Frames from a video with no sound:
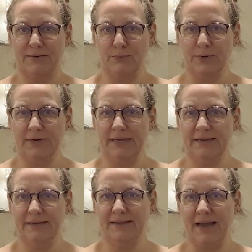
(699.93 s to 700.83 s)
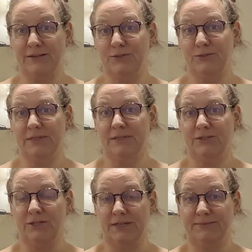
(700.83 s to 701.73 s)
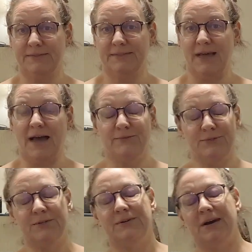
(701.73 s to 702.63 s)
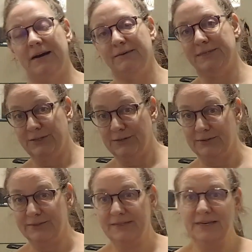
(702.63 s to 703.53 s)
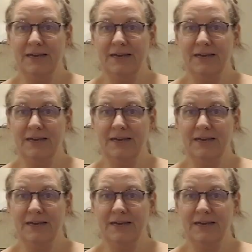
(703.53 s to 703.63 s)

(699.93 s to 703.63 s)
working extra shifts after I returned